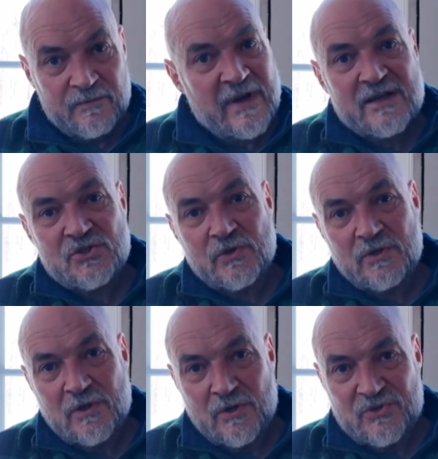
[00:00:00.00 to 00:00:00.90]
the
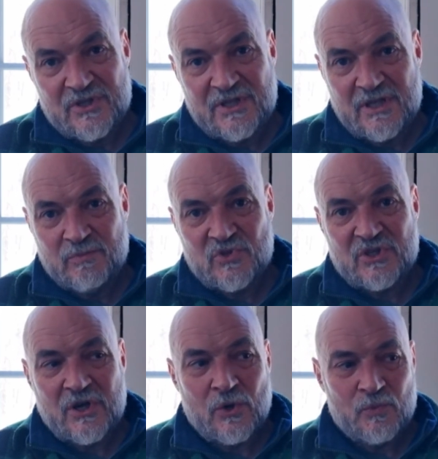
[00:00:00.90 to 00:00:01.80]
faster it grows, it
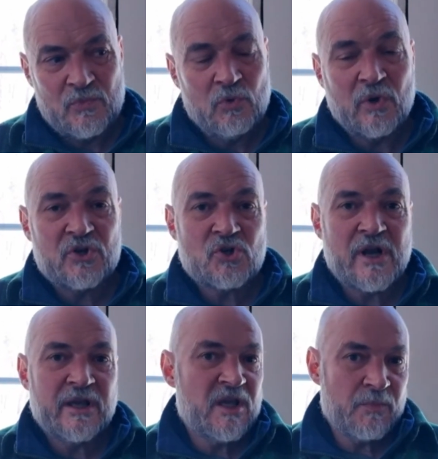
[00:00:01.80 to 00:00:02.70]
seems. So you want to
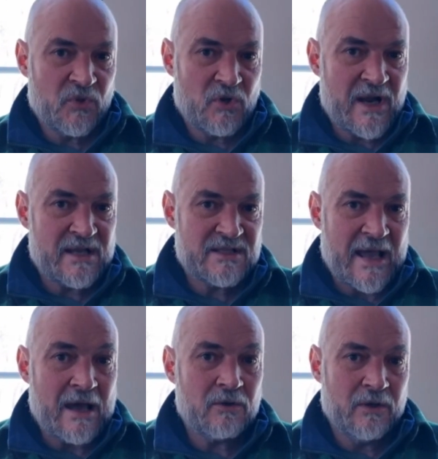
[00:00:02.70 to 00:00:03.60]
try and keep the
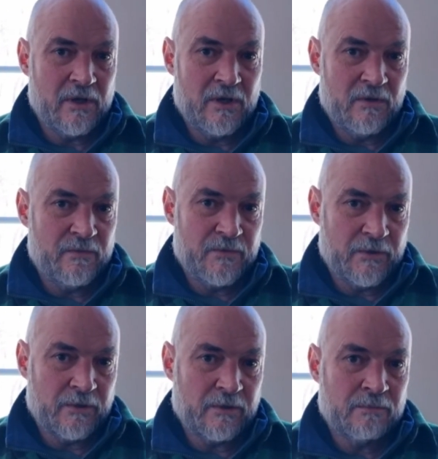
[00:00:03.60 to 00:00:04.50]
grass out of
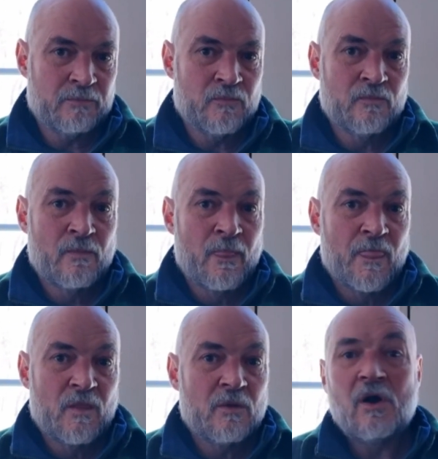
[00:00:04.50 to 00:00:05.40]
your
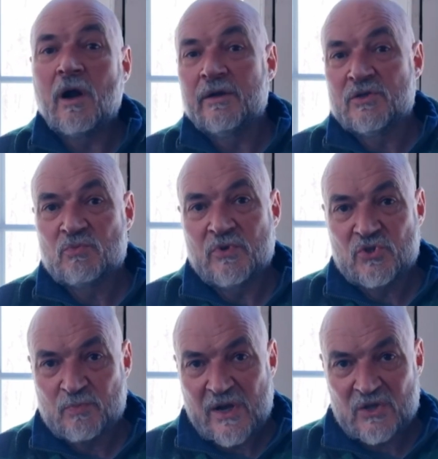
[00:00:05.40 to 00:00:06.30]
garden as
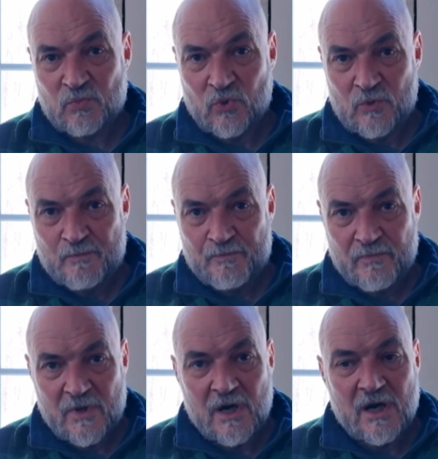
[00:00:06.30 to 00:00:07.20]
much as possible.
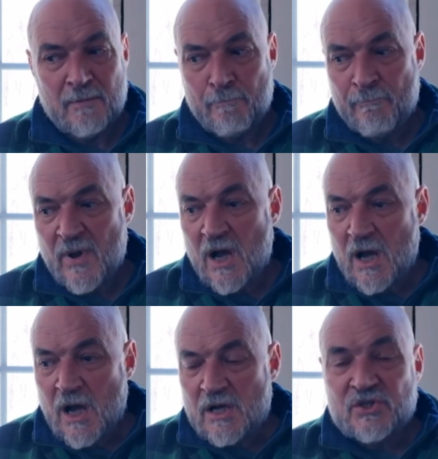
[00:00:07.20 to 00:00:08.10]

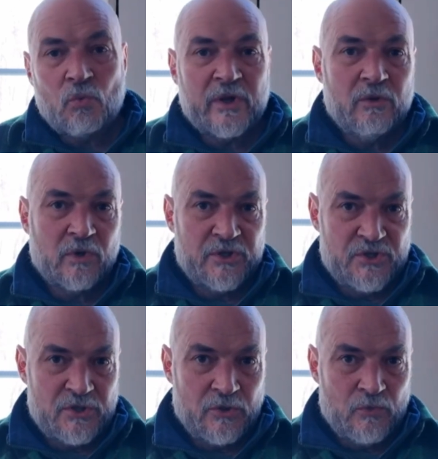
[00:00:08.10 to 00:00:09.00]
So what you want
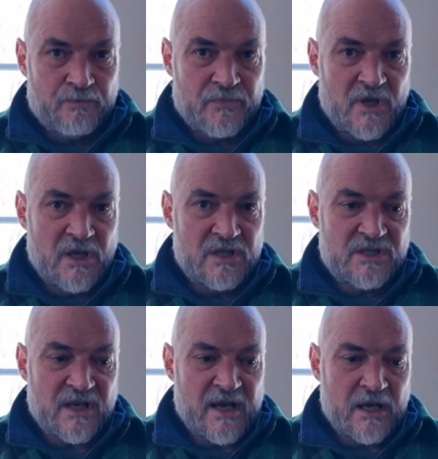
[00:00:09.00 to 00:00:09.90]
to do
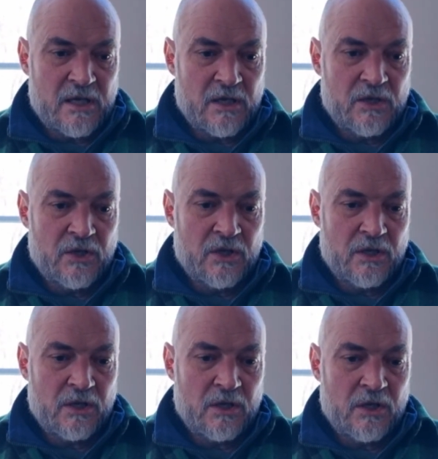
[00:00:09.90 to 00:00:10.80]
is
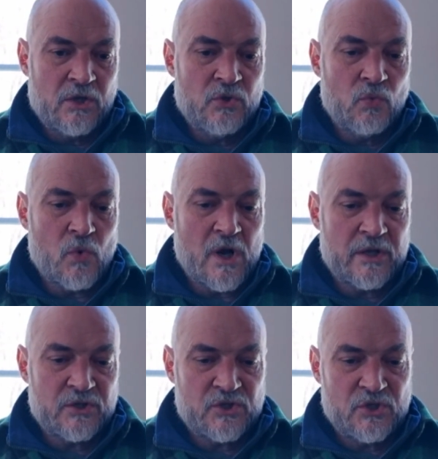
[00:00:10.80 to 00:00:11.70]
you
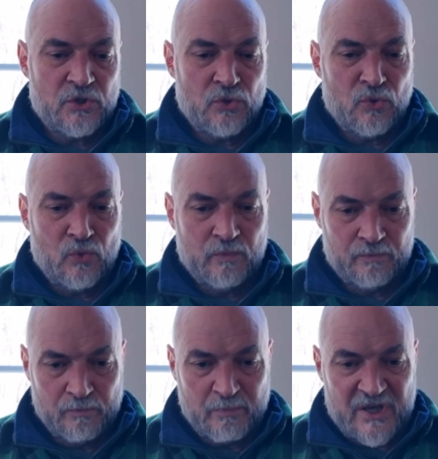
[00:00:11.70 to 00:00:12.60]
want to
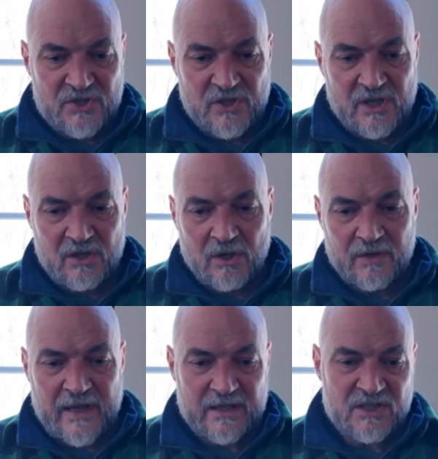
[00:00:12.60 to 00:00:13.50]
basically get
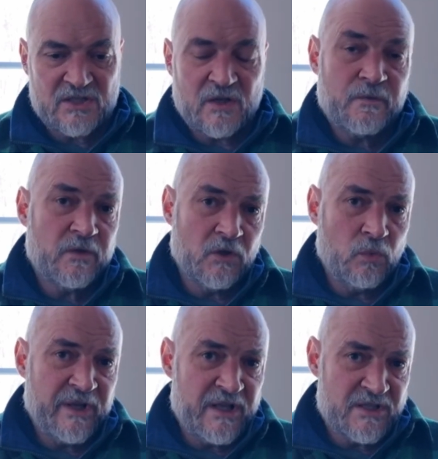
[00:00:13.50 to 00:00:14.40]
all that stuff with
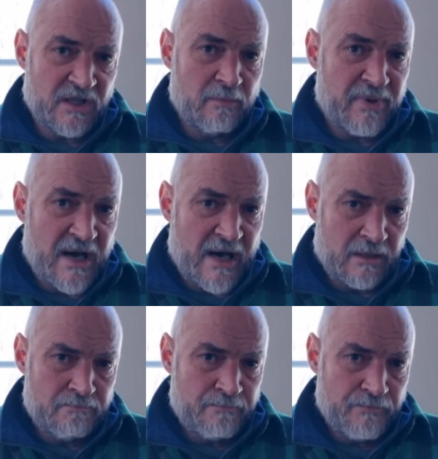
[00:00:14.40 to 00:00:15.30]
the weeds on the
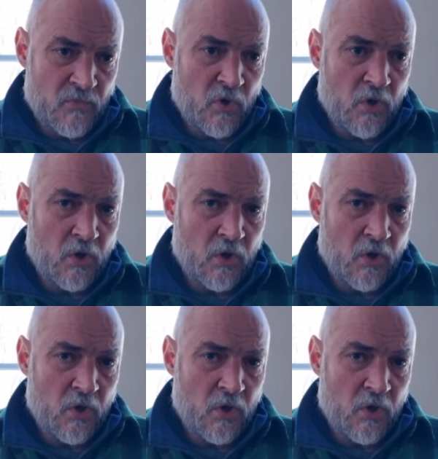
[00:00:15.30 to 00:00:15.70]
bottom